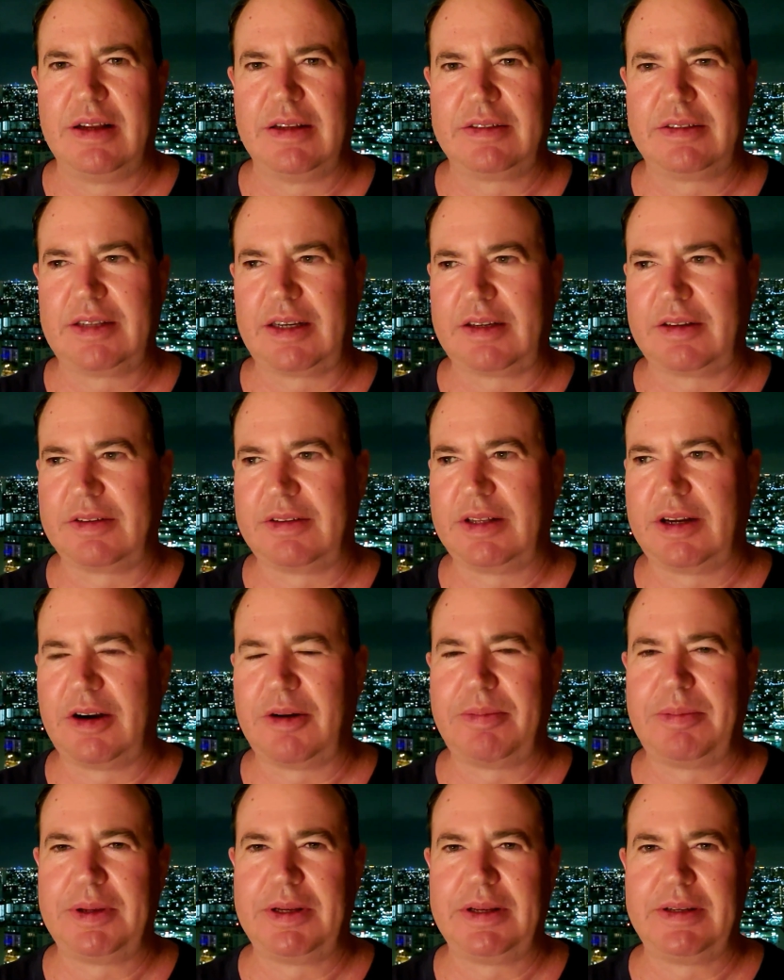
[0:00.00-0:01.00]
a
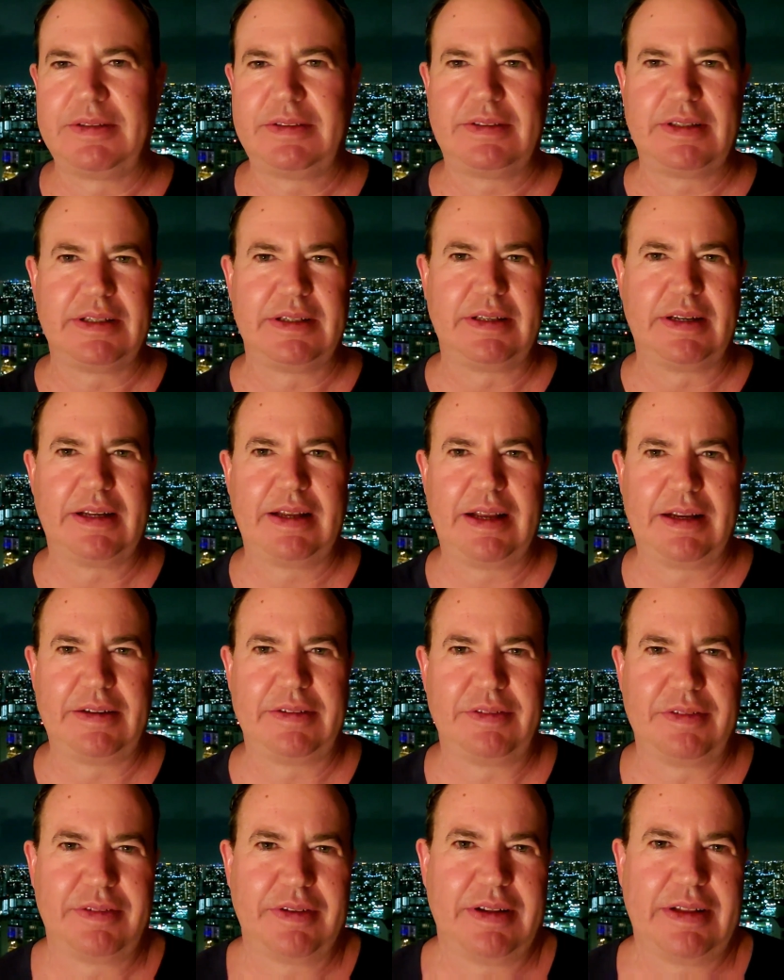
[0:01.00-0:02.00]
psychotherapist and,
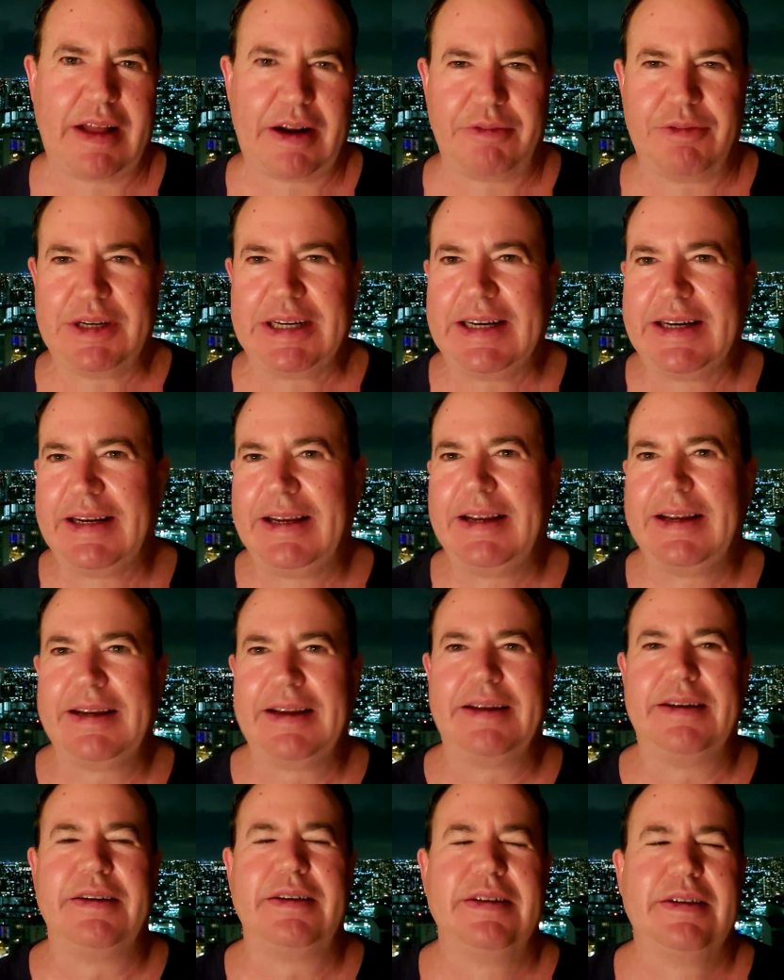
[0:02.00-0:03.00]
and a lot of
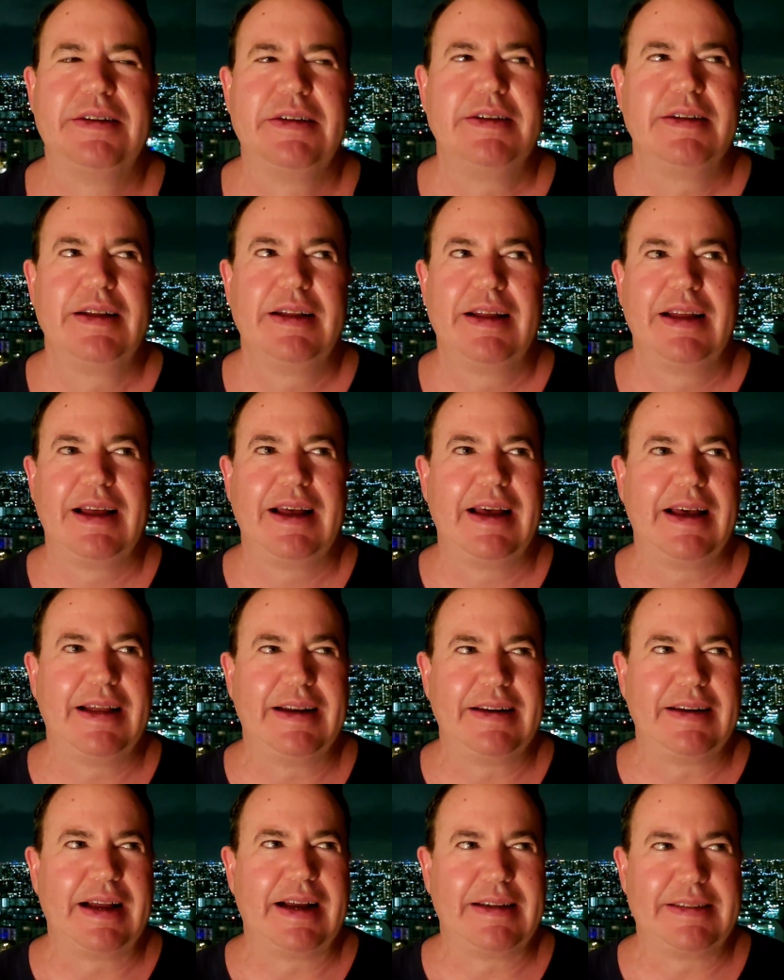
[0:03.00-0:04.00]
reading and
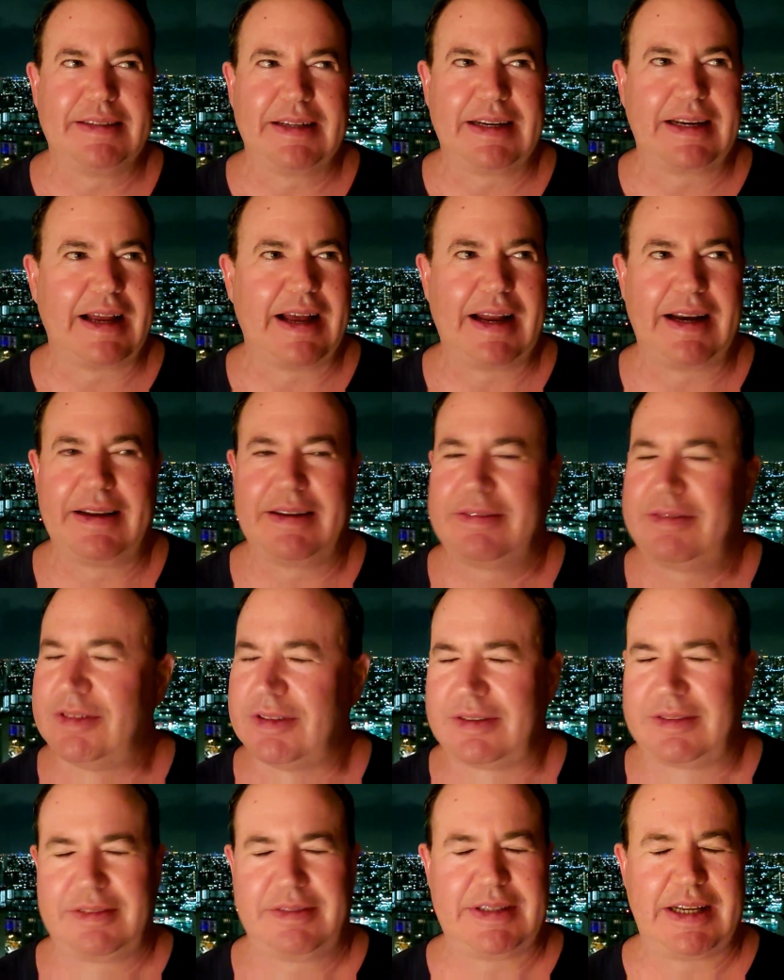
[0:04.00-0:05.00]
and I said I gotta
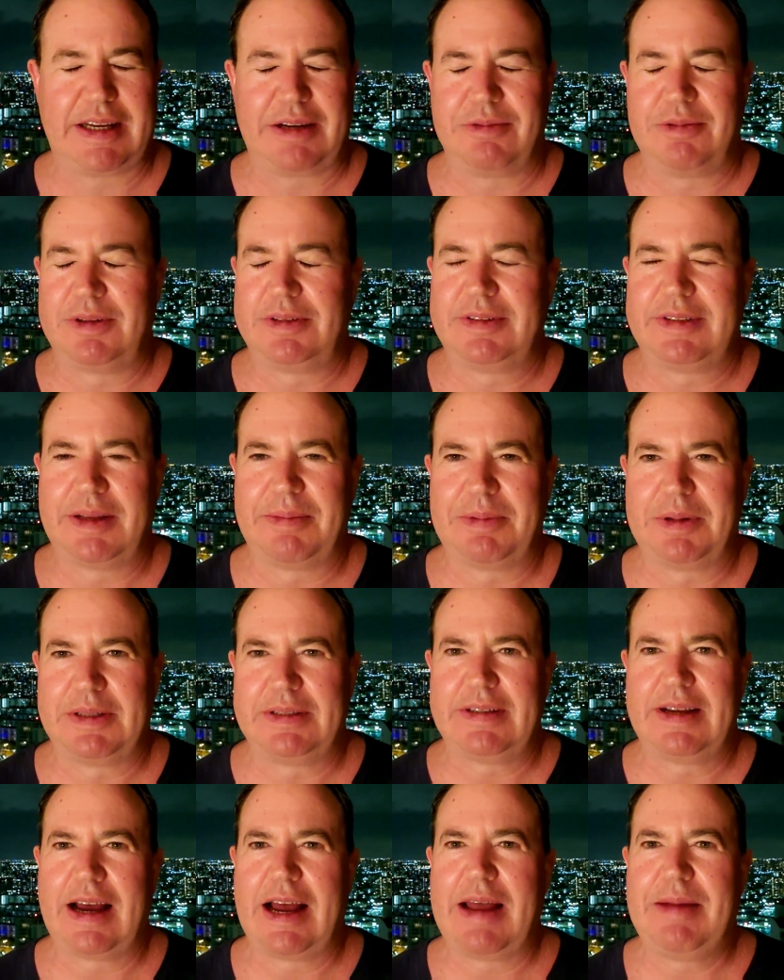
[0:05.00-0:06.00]
just take it one step at
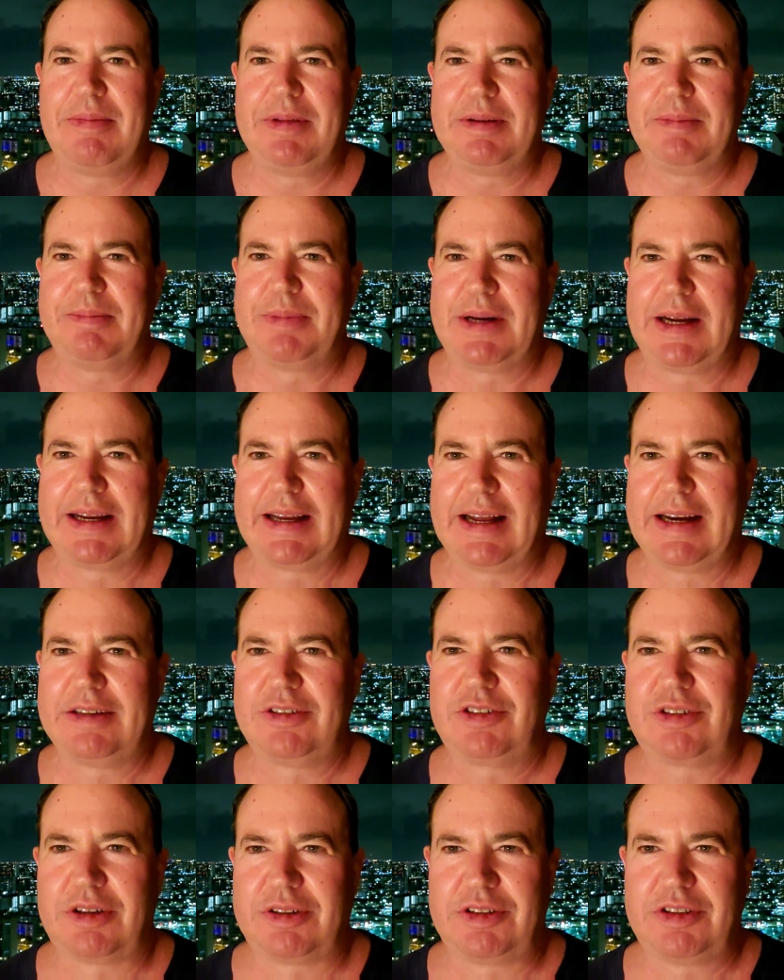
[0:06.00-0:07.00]
a time and but I gotta
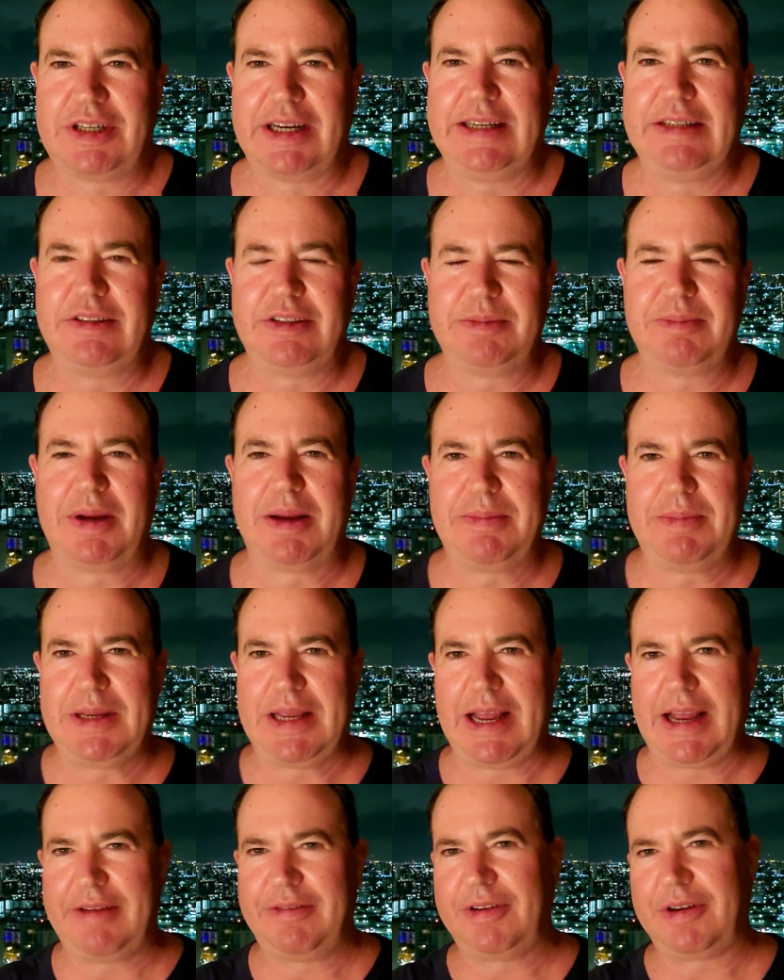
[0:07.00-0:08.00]
start changing my
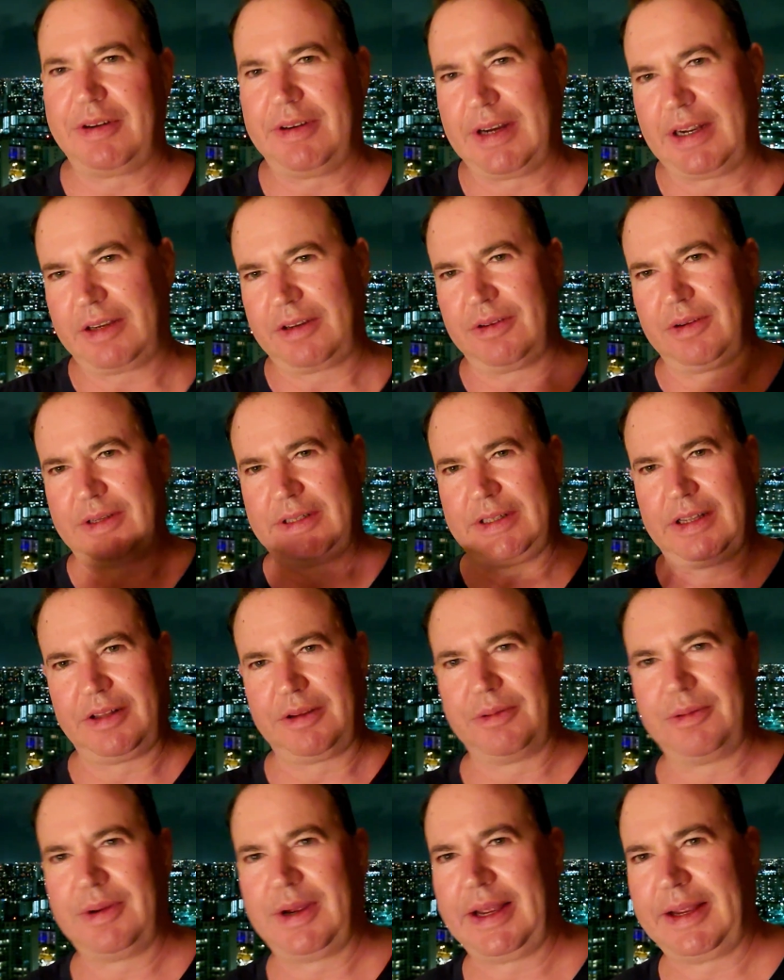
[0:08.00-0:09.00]
behavior and not going the
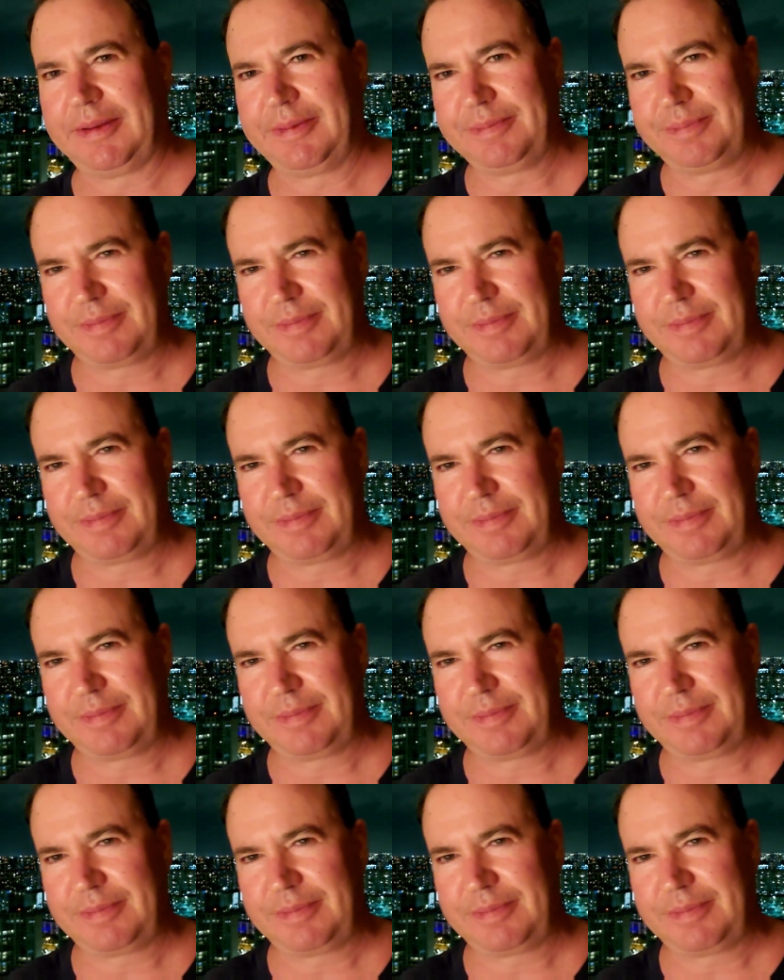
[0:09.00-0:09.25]
other way.